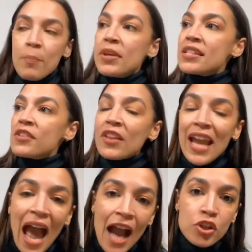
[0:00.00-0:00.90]
Because if
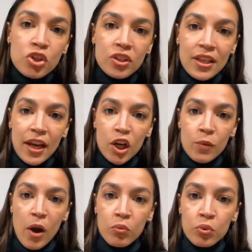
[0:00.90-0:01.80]
they actually cared
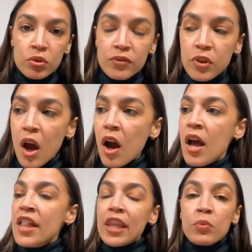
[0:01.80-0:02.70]
about rule of
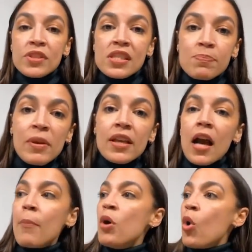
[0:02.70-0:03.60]
law, they would speak
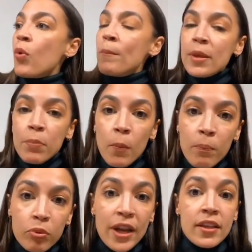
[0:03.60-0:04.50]
up when people
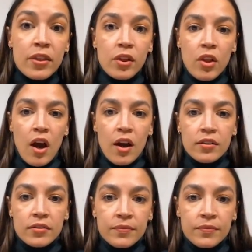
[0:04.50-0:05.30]
break the law.